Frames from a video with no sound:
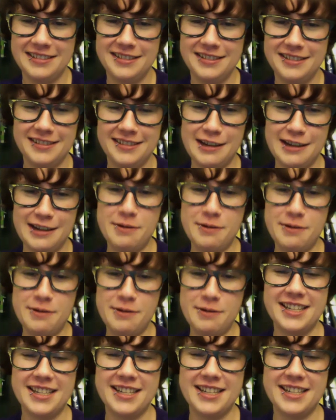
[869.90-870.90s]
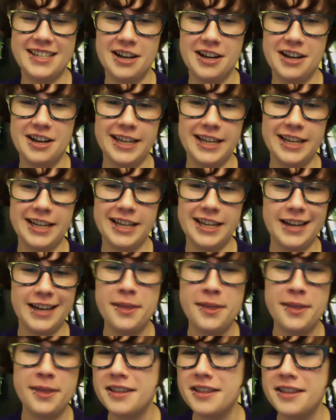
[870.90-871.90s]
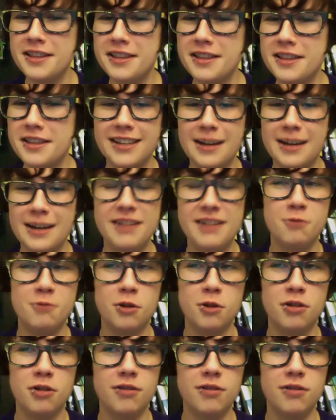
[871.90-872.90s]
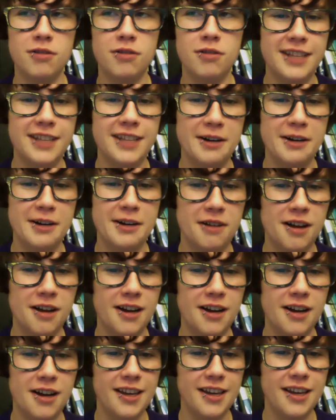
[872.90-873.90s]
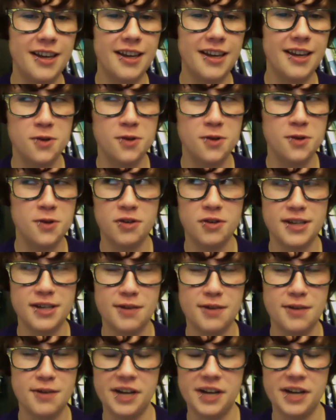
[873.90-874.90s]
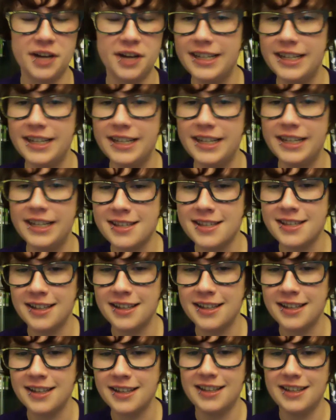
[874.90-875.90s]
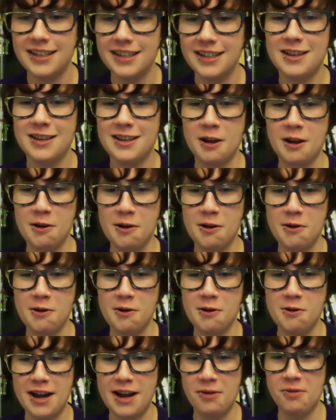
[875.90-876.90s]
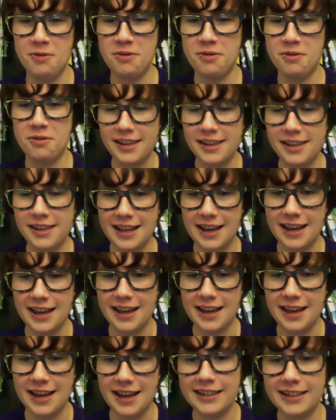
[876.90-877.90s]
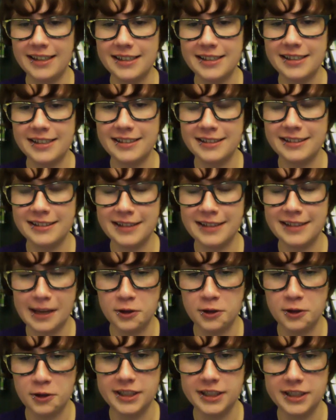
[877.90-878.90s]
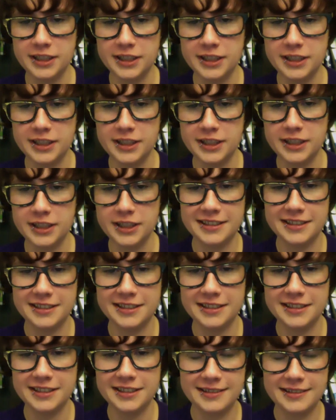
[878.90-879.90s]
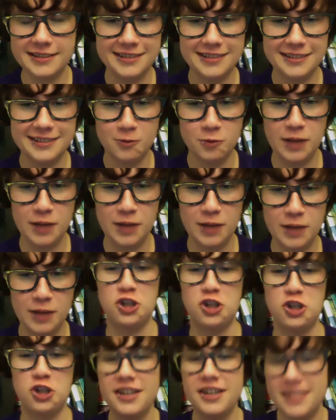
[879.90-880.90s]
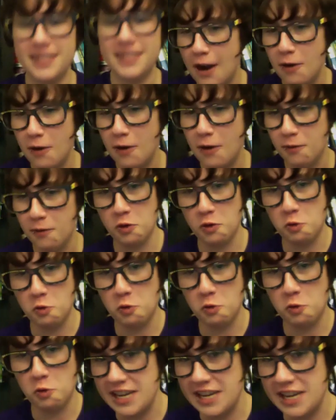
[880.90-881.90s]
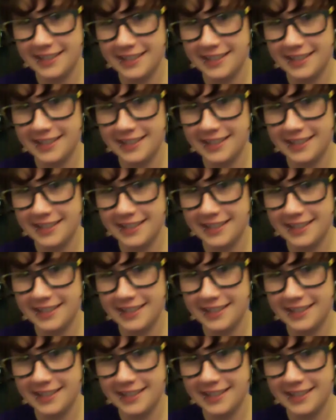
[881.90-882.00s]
I mean, it's not like, I don't think that, like, I mean, well, you know, Hanukkah goes over several nights, so I don't think that they could, like, shut down for the week.